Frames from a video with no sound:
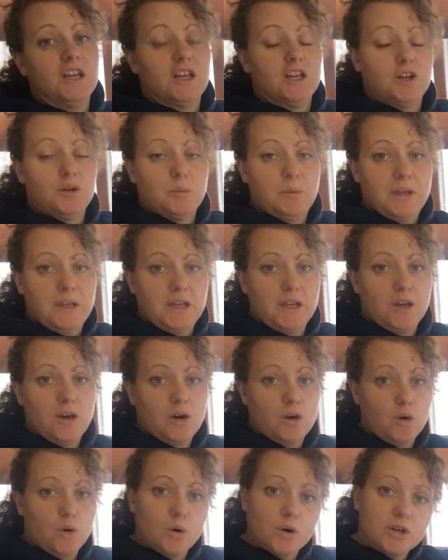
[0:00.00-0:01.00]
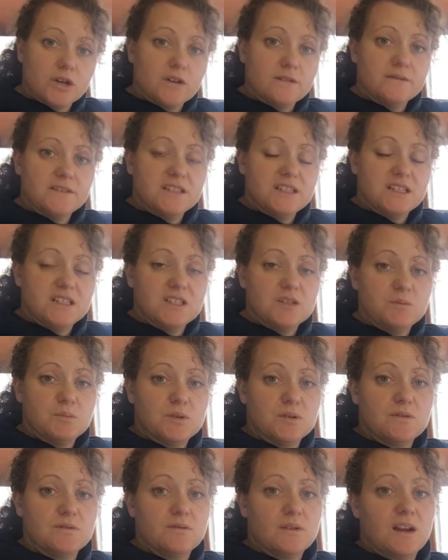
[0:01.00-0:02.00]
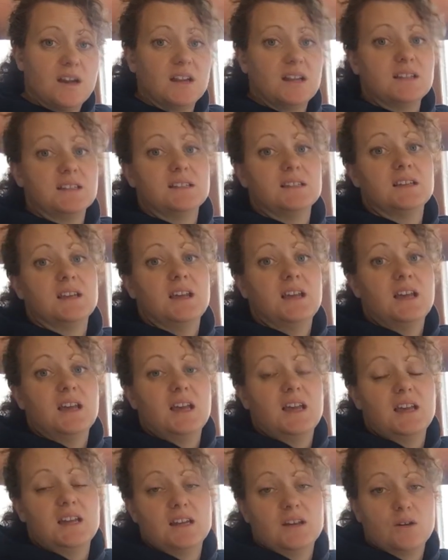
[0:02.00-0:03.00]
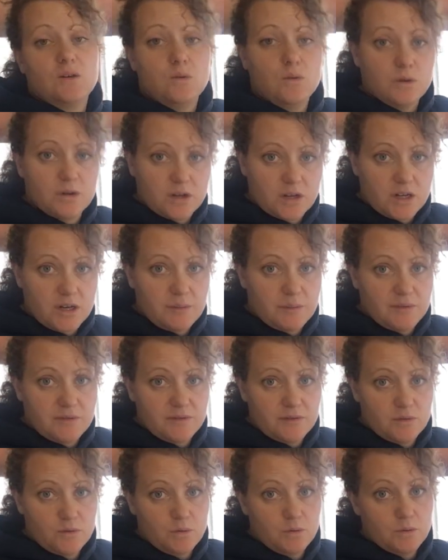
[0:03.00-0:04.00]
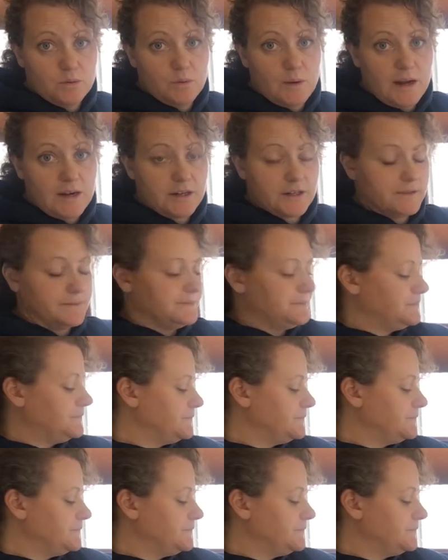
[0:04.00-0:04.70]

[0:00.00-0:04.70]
It'll be a quarter of a teaspoon of rennet and a quarter cup of cool water